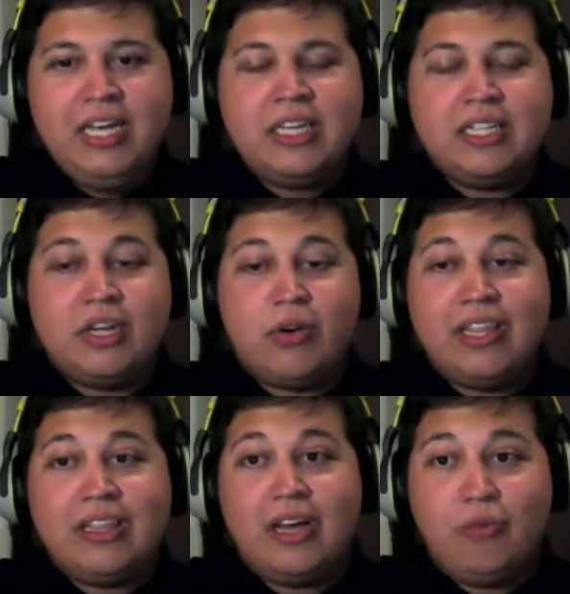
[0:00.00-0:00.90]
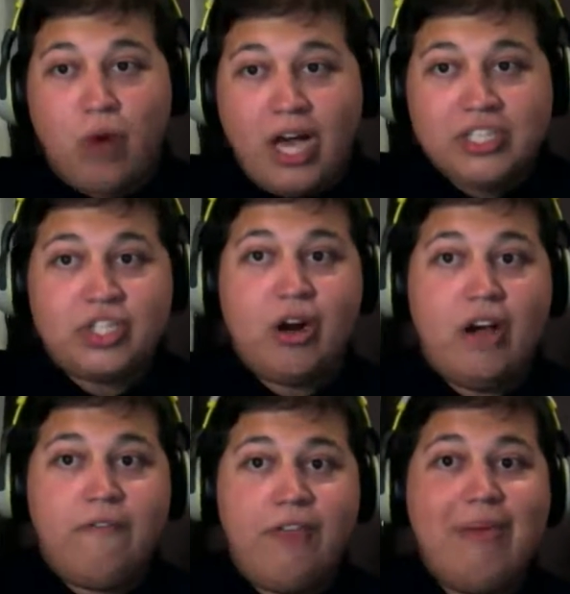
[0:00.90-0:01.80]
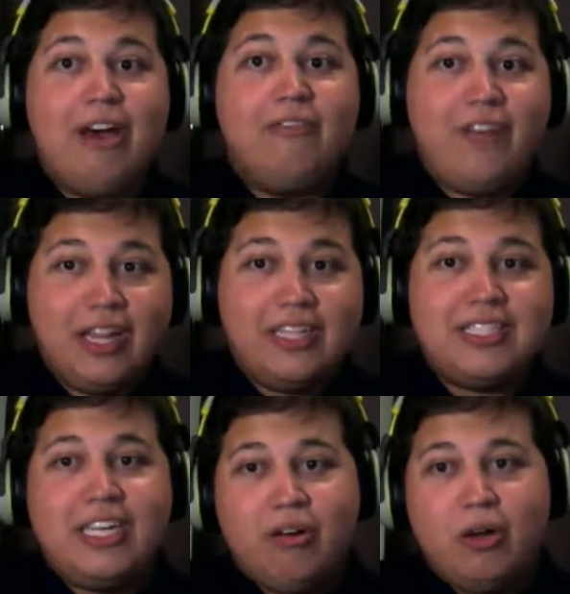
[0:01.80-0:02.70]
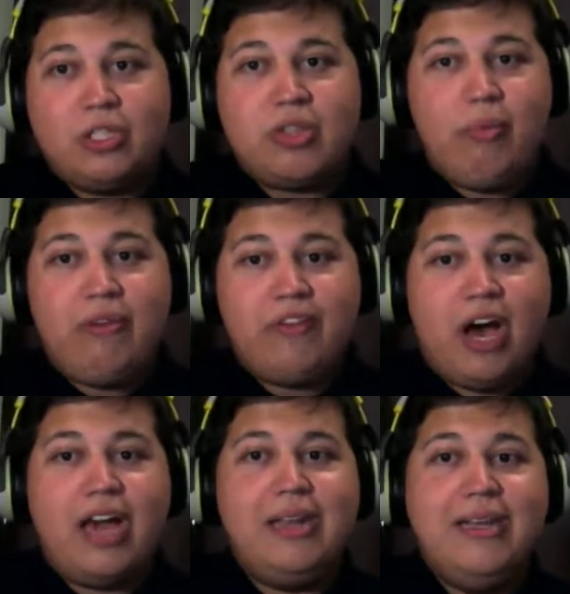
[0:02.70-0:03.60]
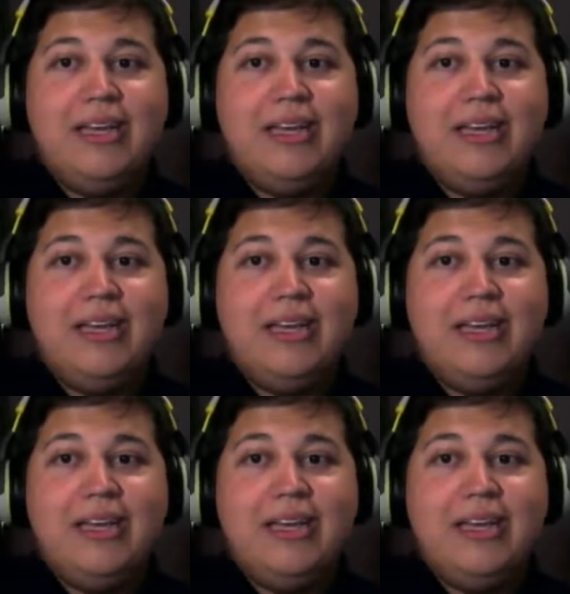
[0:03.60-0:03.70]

Considering the roster of female villains and heroes that we've got,